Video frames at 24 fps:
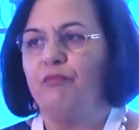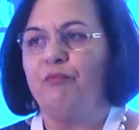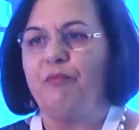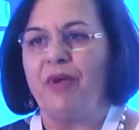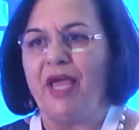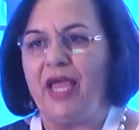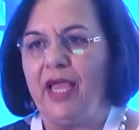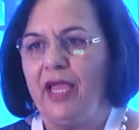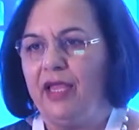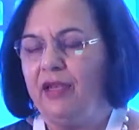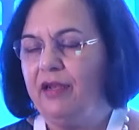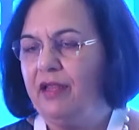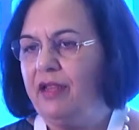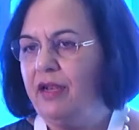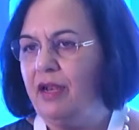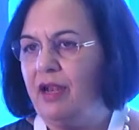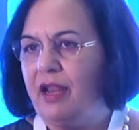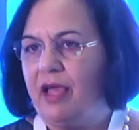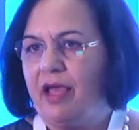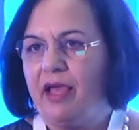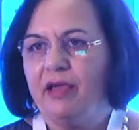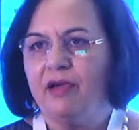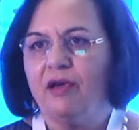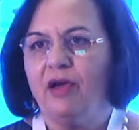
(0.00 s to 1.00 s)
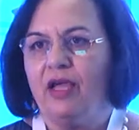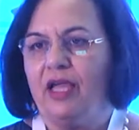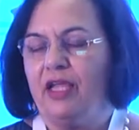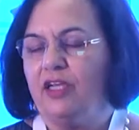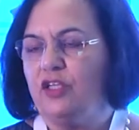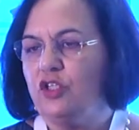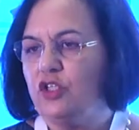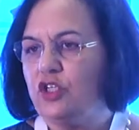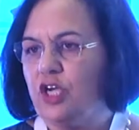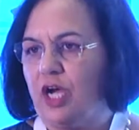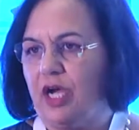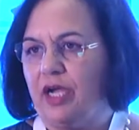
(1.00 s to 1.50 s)
Pain in leg
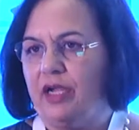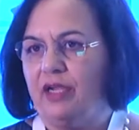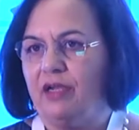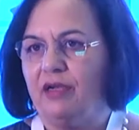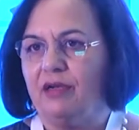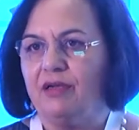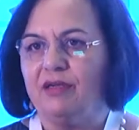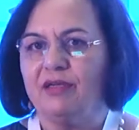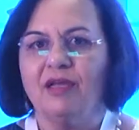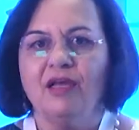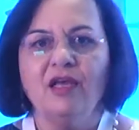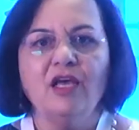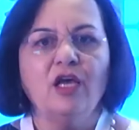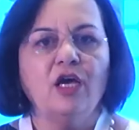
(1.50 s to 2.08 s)
in child,